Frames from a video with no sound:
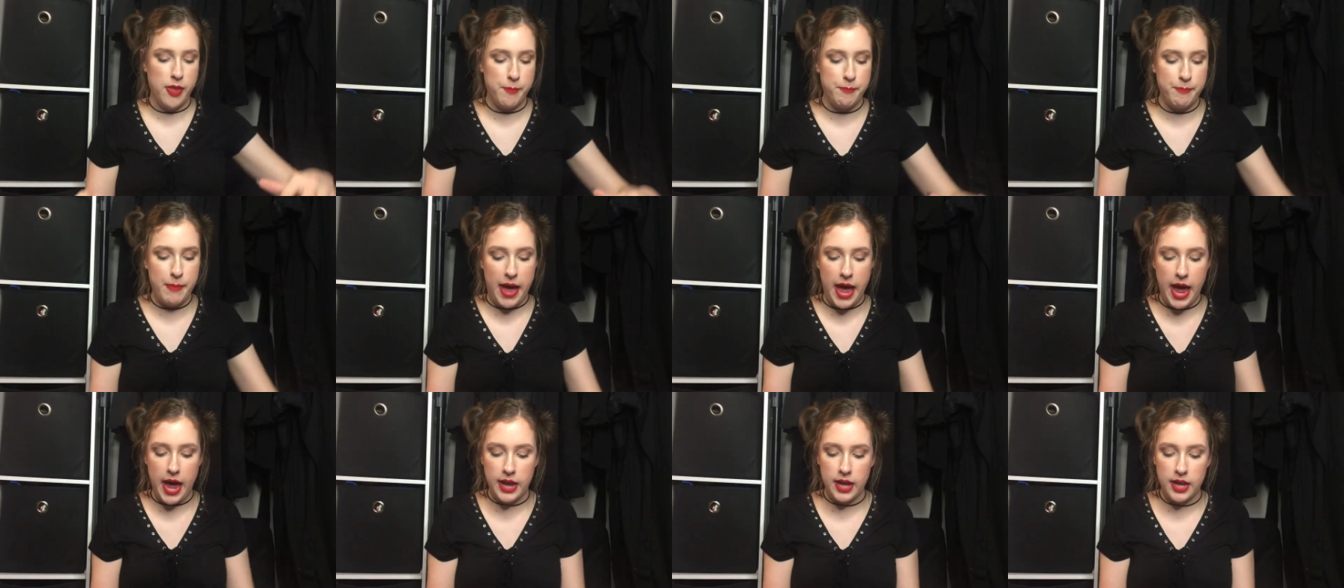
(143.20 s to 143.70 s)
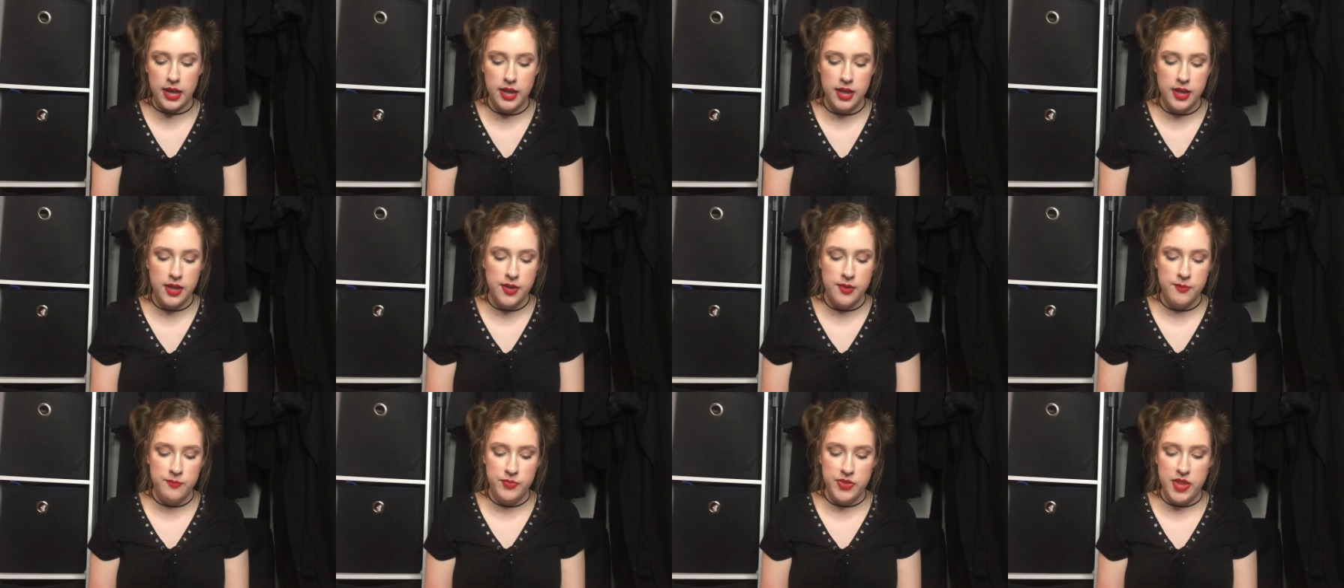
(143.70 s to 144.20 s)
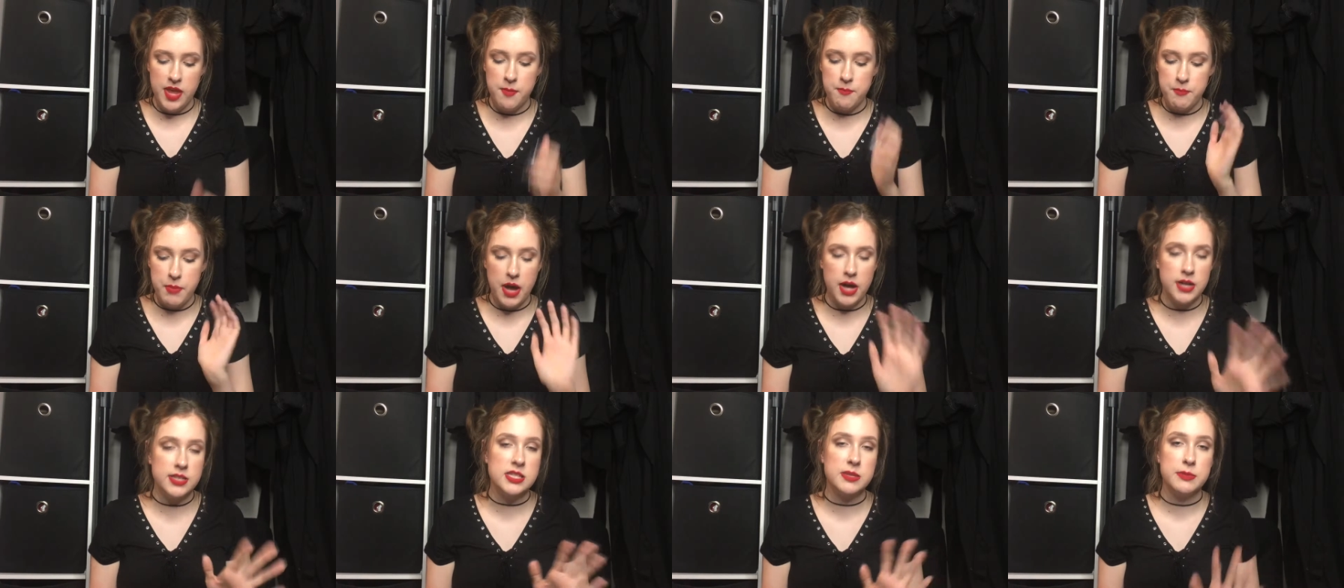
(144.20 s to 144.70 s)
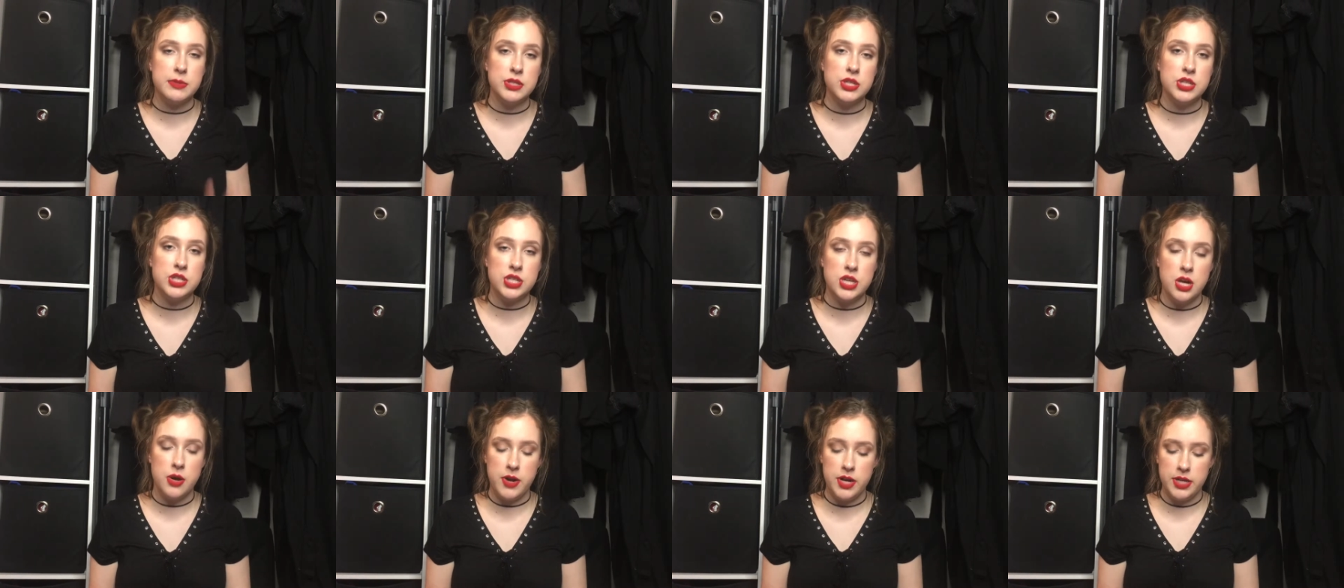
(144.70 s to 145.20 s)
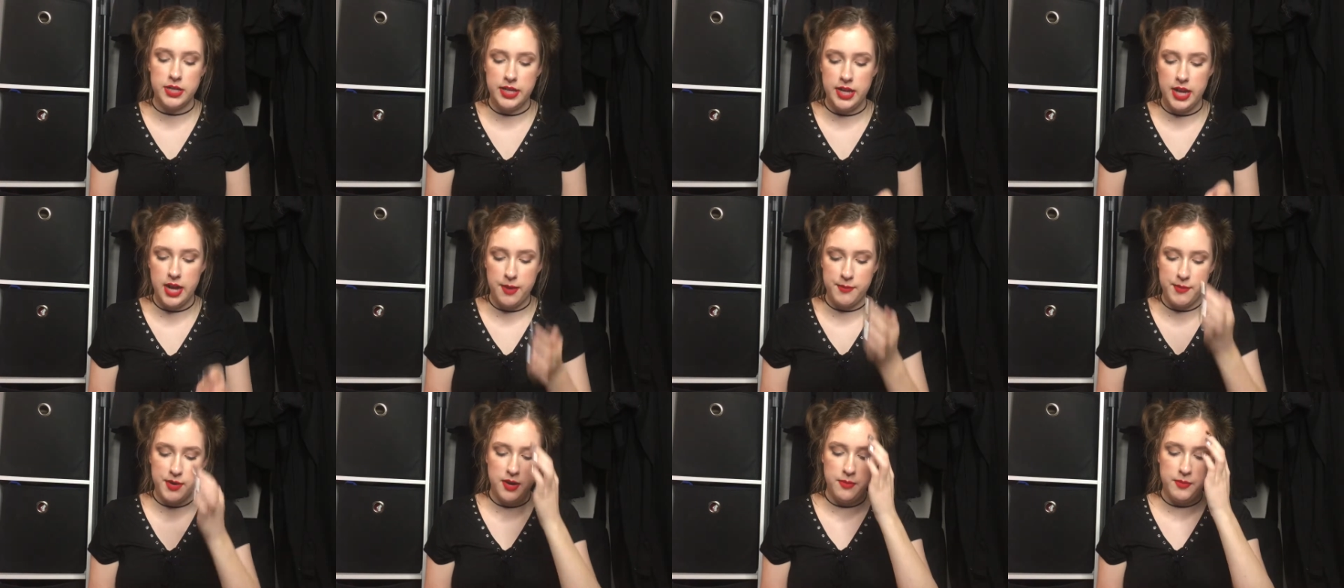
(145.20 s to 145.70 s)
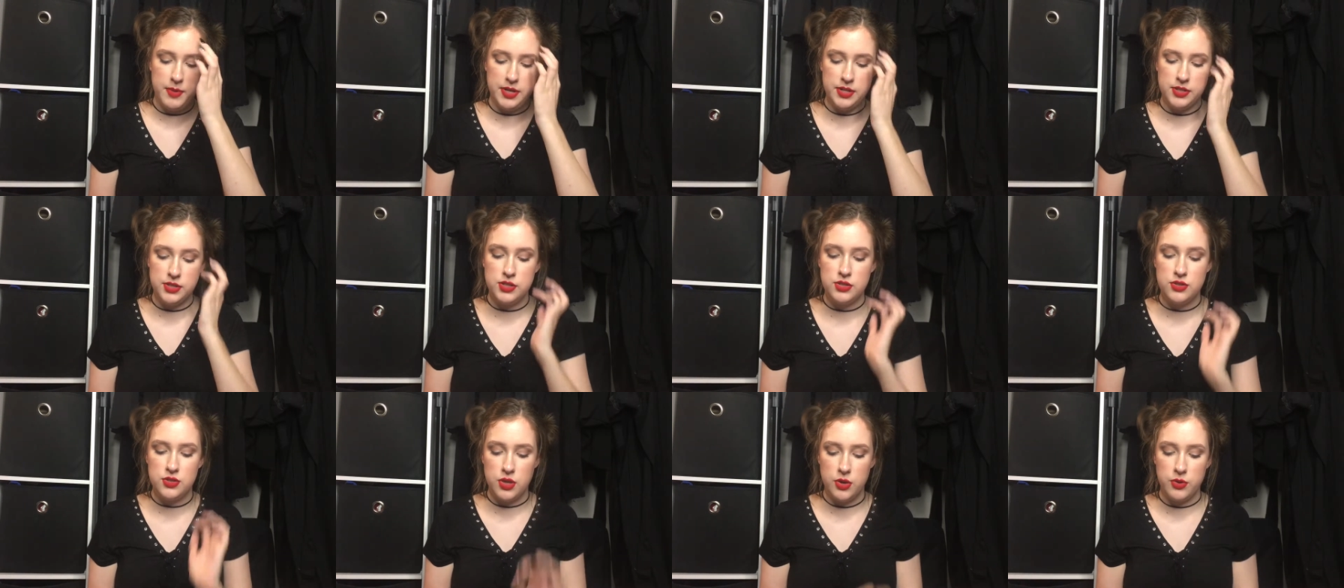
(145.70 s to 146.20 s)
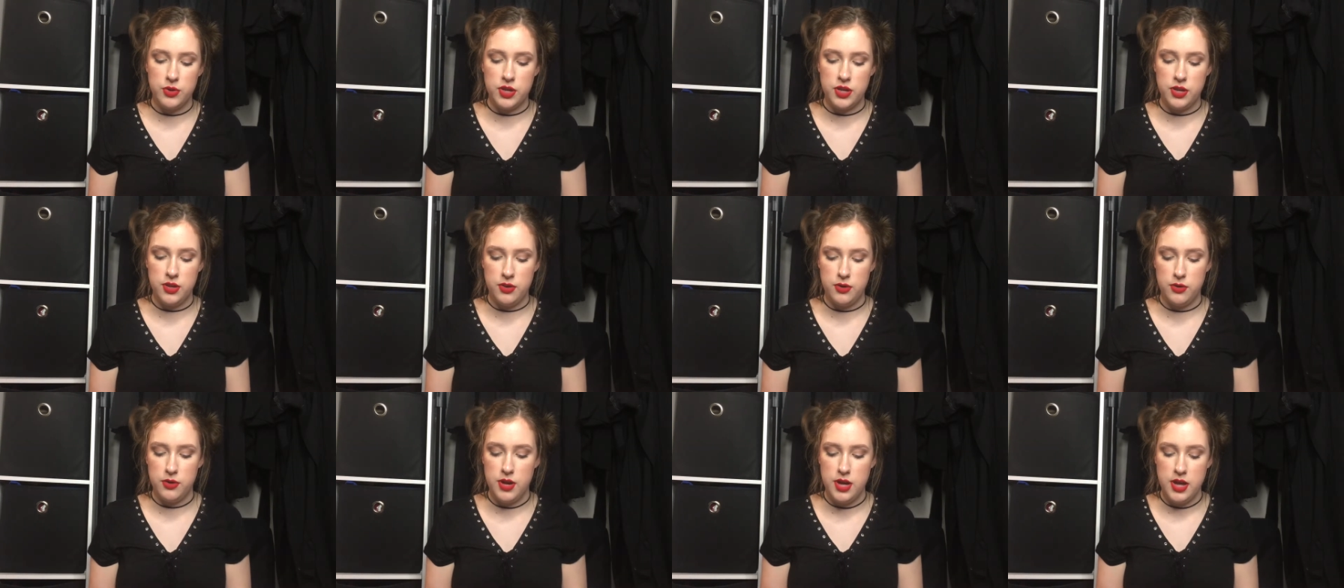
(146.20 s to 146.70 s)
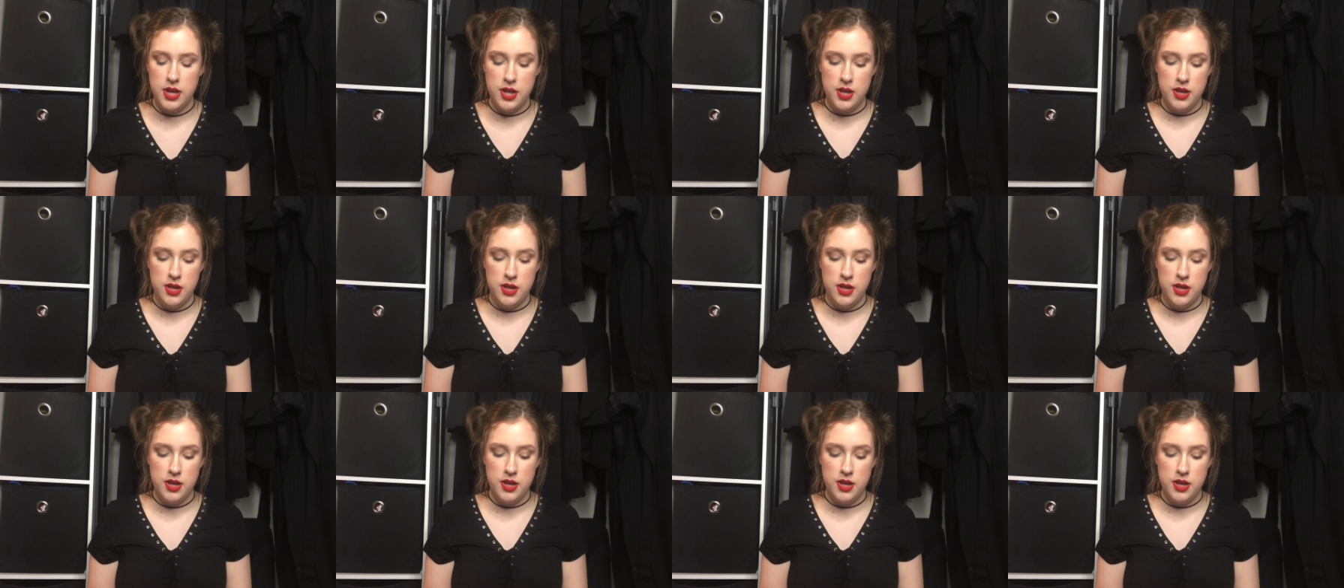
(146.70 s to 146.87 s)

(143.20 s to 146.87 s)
the back impossible to show on camera but it's so cute